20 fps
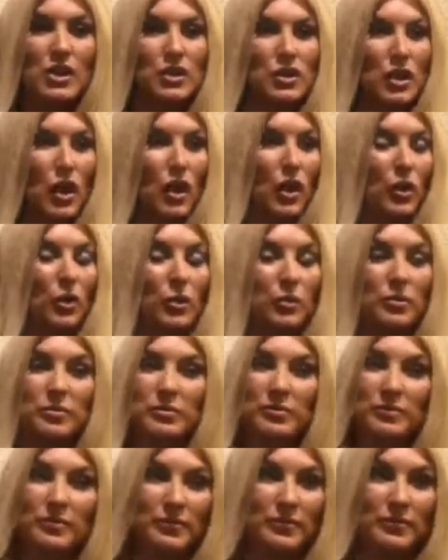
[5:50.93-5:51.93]
So
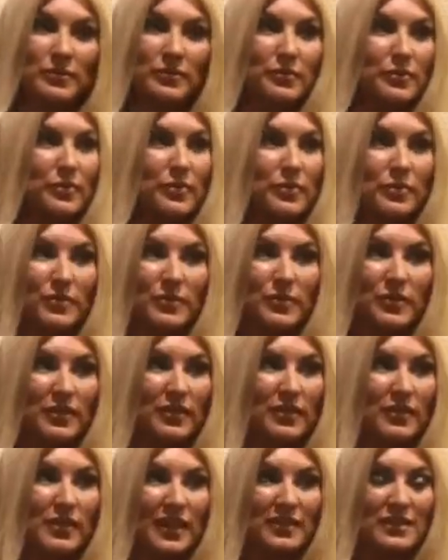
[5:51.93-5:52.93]

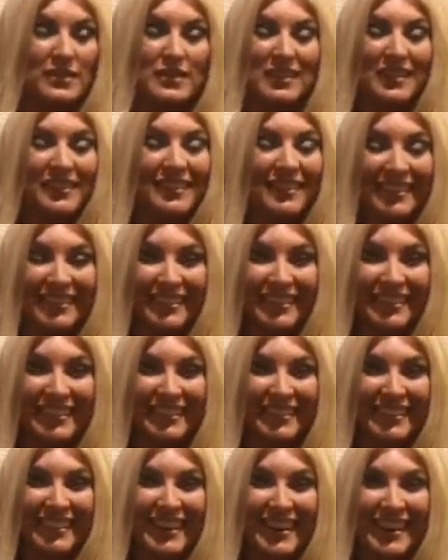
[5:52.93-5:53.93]
that's
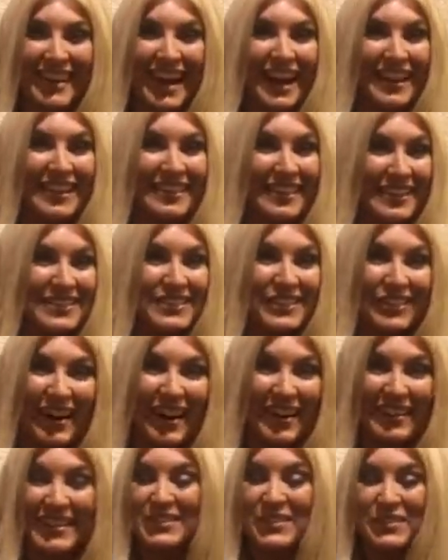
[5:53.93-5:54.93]
that's
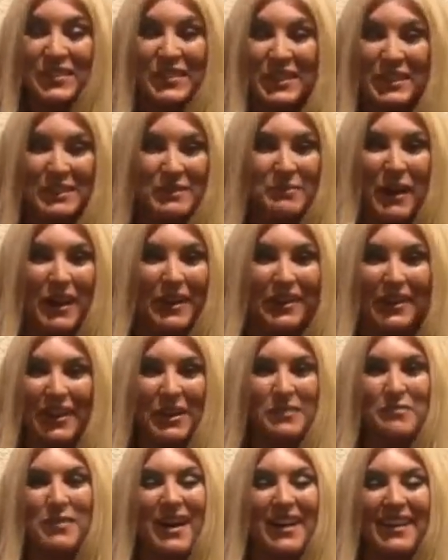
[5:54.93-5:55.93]
great. That's really inspiring
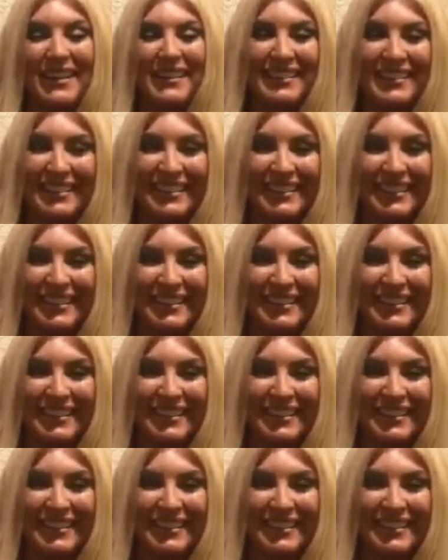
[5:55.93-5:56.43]
on my end.